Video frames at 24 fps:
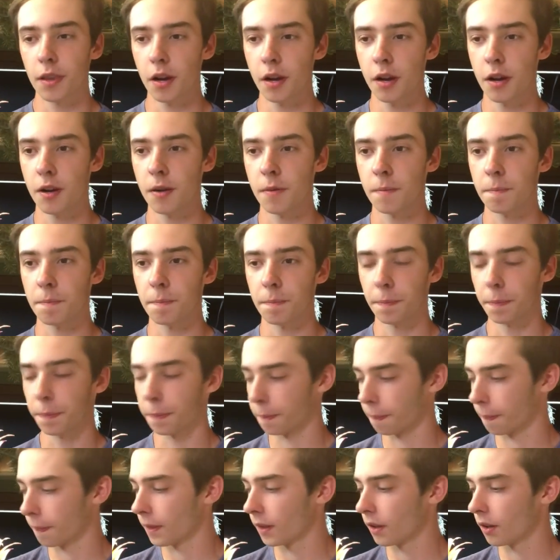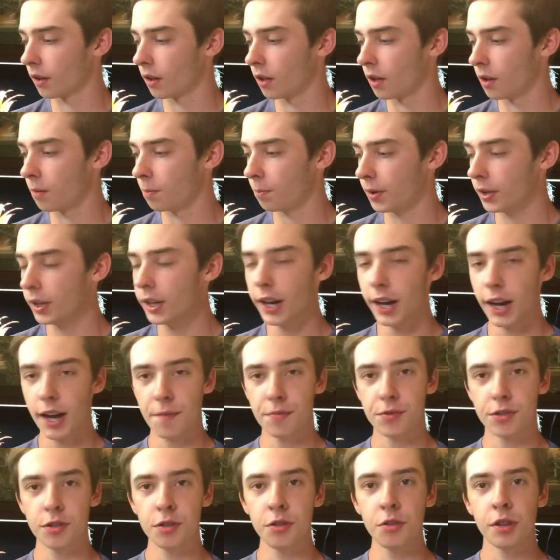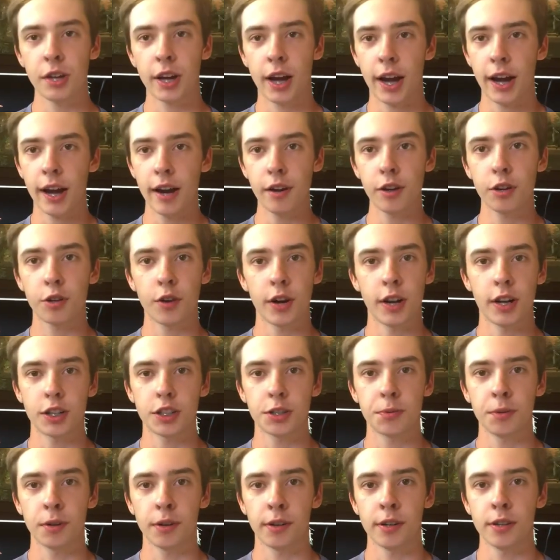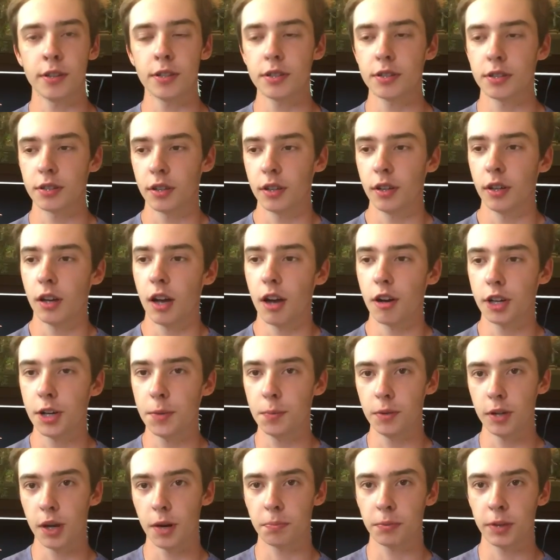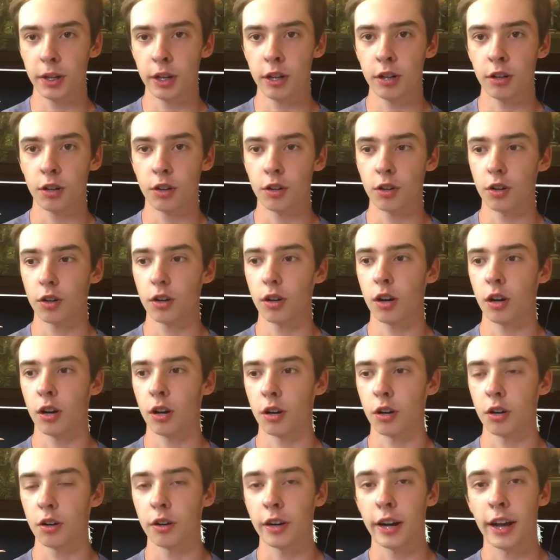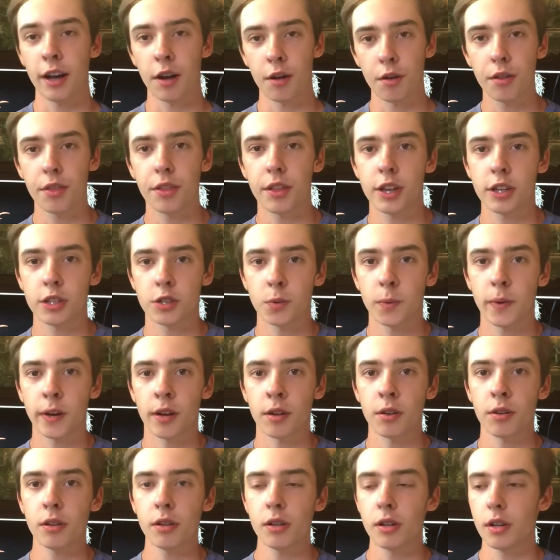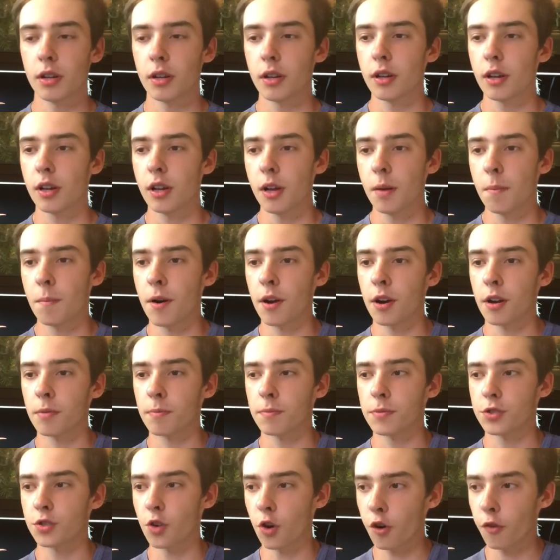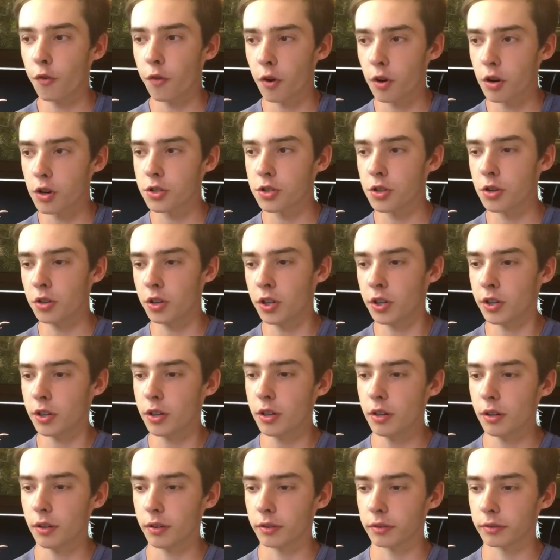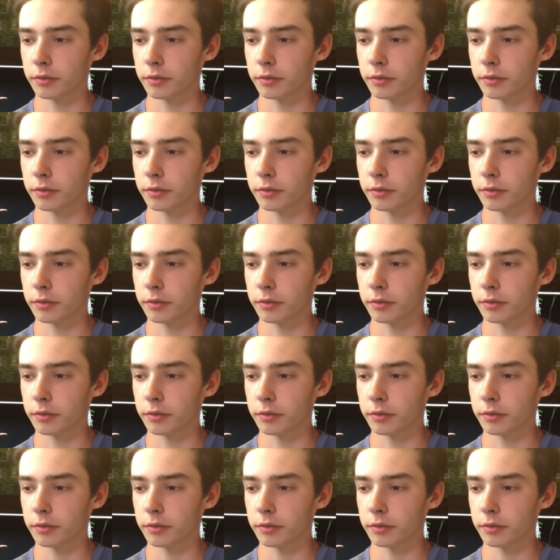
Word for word: Um, but yeah, absolutely. I had a great experience. I'll keep you updated on her, uh, her health as well. But um, so far so good.